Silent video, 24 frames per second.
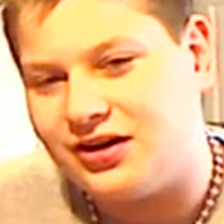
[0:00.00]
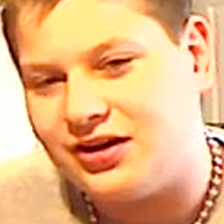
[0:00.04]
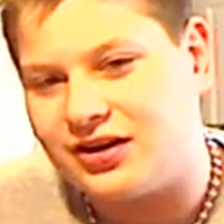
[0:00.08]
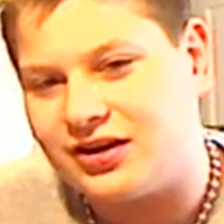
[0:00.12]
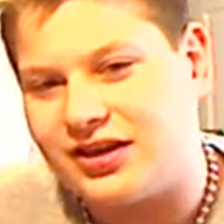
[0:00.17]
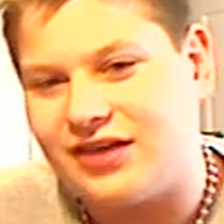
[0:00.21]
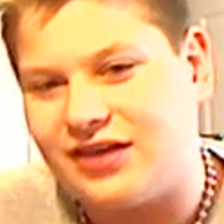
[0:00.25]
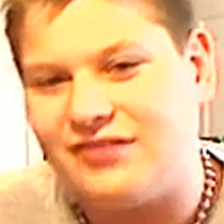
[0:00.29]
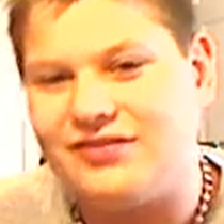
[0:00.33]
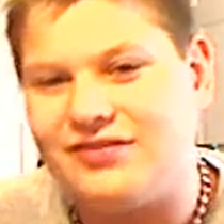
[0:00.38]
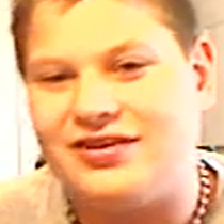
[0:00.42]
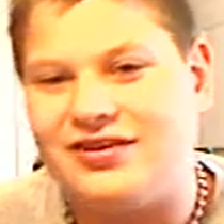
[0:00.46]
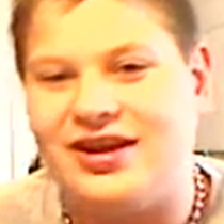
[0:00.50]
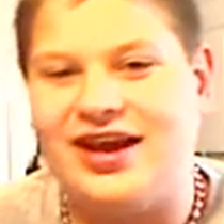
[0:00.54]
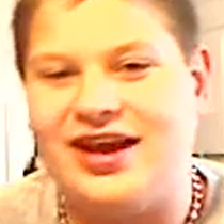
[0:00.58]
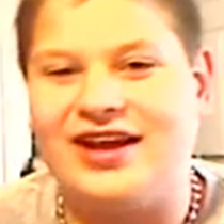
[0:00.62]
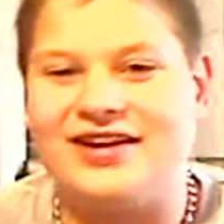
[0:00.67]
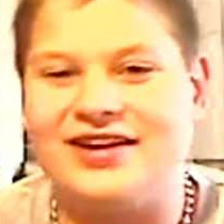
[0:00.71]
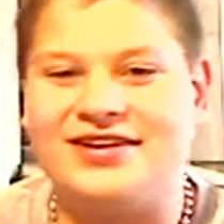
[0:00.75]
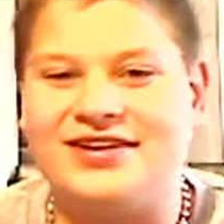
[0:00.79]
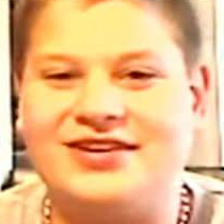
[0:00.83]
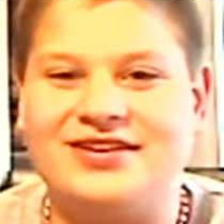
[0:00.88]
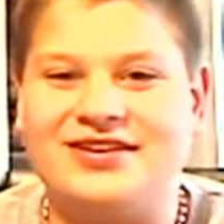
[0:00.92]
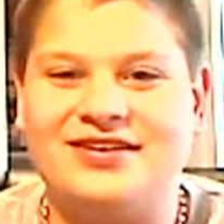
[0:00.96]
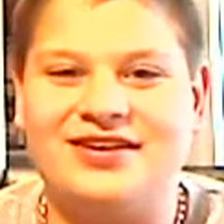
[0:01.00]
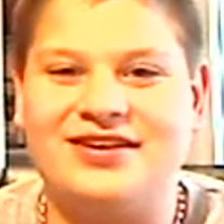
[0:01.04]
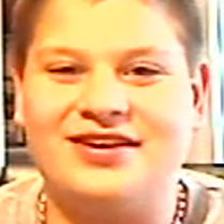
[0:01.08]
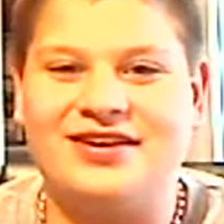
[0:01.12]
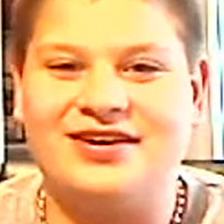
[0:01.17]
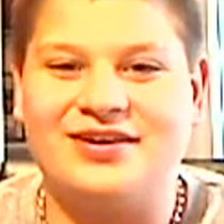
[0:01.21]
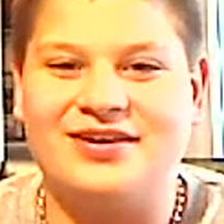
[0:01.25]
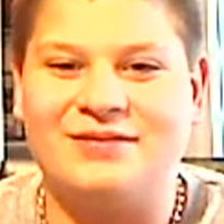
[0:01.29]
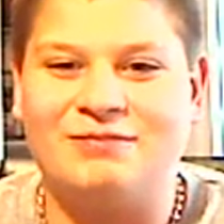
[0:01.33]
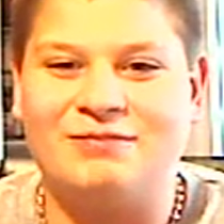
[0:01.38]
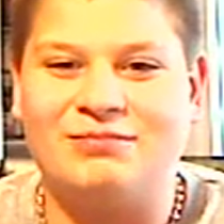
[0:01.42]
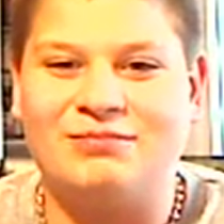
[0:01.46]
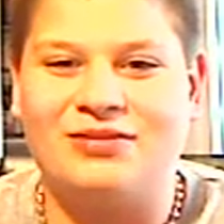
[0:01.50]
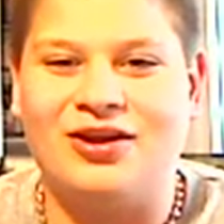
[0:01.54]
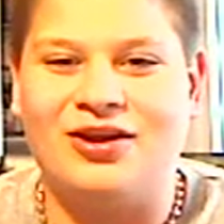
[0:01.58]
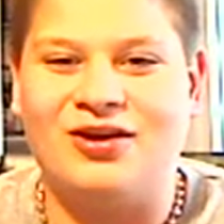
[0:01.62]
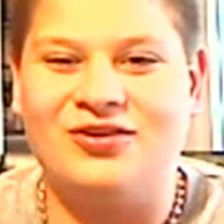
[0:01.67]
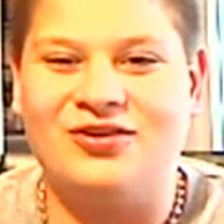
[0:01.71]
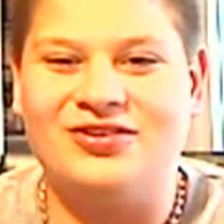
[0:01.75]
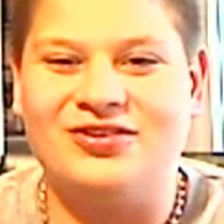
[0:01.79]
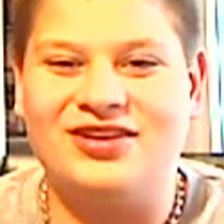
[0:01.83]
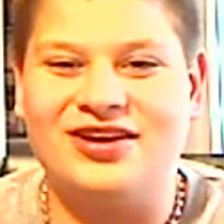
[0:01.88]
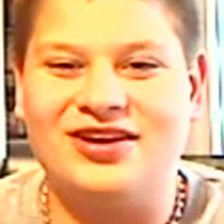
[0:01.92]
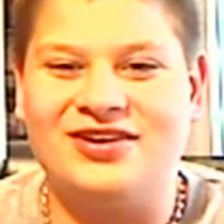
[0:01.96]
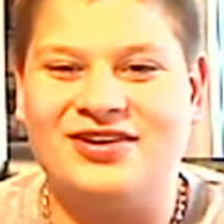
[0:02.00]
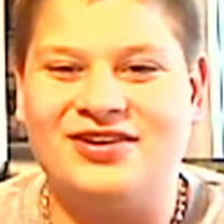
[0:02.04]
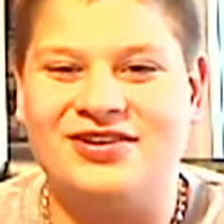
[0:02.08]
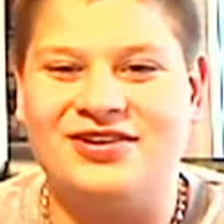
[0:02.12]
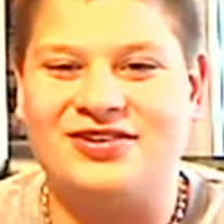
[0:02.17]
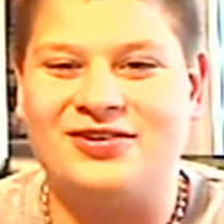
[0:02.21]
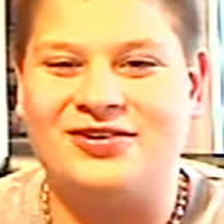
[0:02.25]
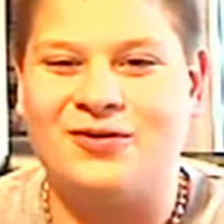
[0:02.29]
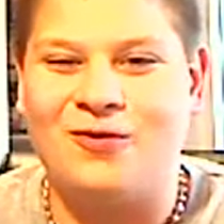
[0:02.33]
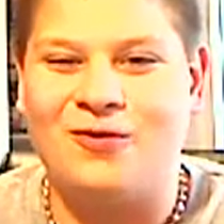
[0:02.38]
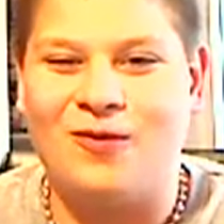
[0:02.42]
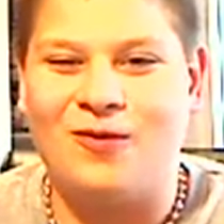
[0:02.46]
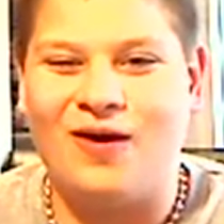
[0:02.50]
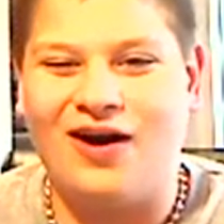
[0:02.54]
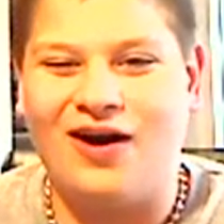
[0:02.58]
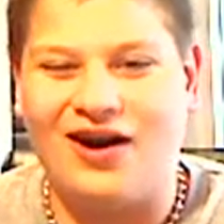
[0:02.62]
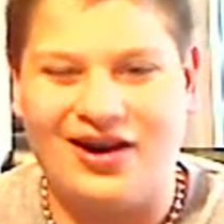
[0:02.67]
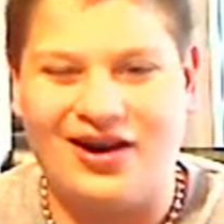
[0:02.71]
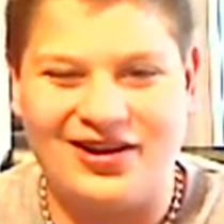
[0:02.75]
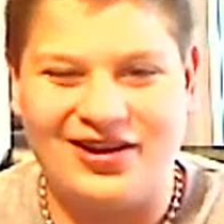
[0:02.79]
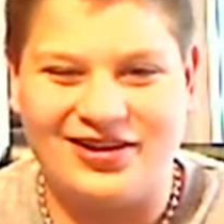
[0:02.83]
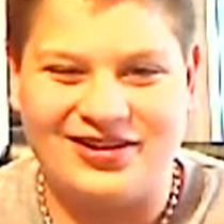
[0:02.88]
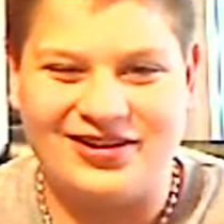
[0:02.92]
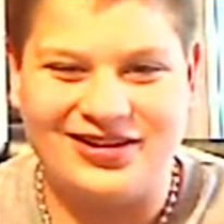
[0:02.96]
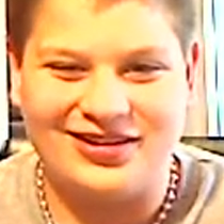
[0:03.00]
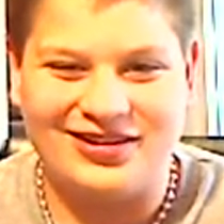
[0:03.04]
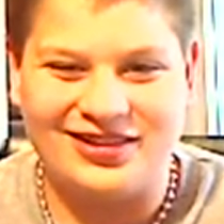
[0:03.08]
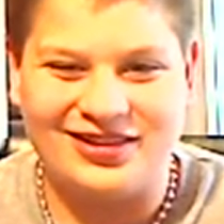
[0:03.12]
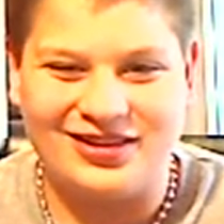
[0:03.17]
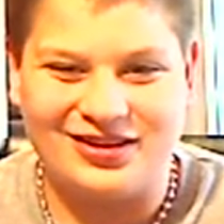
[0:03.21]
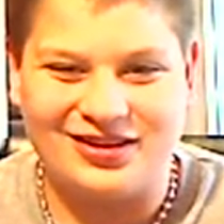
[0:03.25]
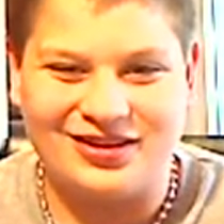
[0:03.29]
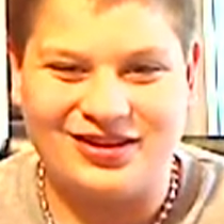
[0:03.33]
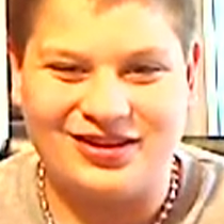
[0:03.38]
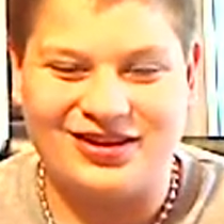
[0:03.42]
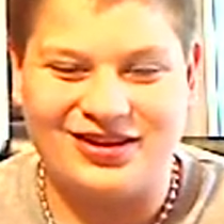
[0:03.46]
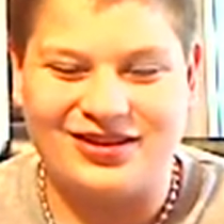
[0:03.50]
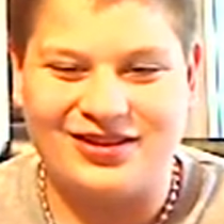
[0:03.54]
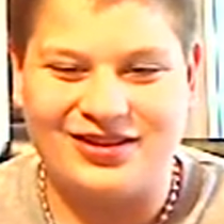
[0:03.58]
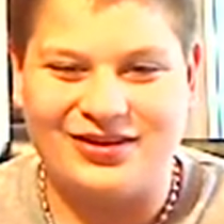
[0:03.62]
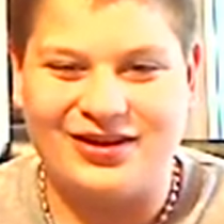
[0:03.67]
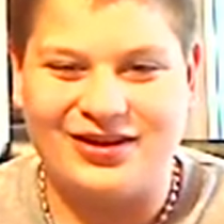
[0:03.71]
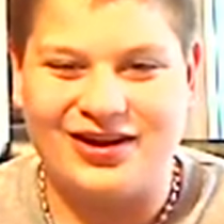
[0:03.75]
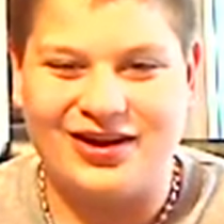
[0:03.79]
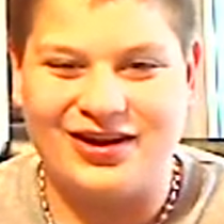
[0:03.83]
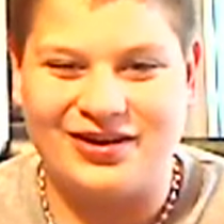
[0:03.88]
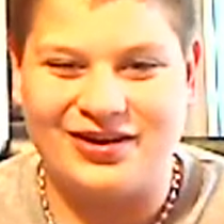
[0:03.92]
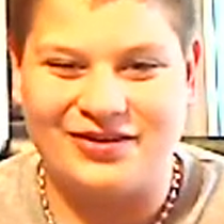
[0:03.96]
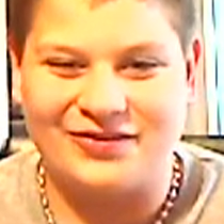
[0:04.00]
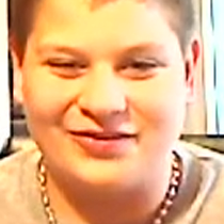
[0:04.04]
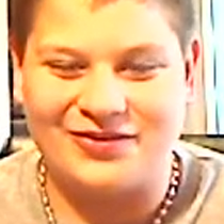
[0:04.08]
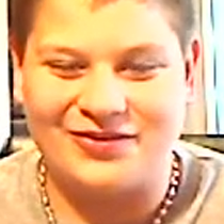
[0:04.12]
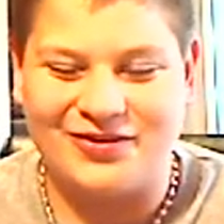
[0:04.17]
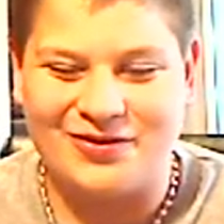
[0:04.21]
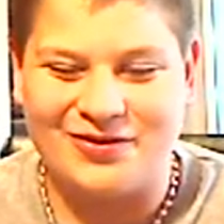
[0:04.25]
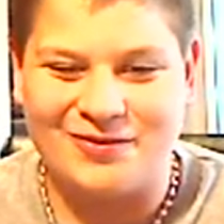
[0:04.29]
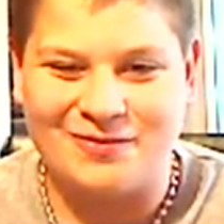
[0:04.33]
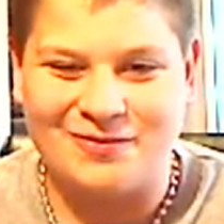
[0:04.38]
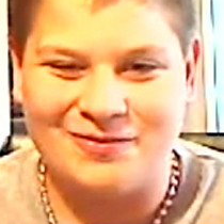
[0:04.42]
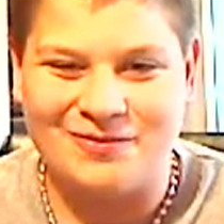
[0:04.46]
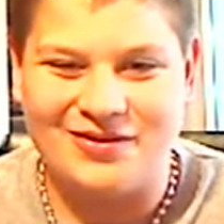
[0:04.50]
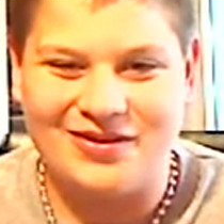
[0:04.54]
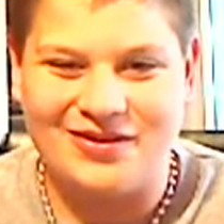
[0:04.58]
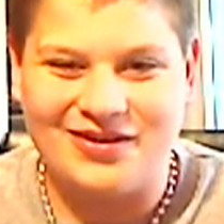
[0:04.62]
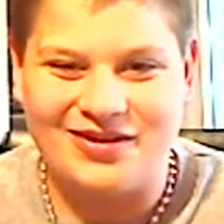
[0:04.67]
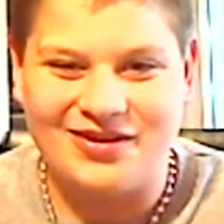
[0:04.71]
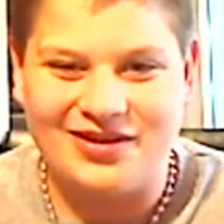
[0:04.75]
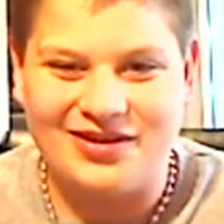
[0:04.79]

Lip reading: Kevin Nash blows out his quad in the locker room,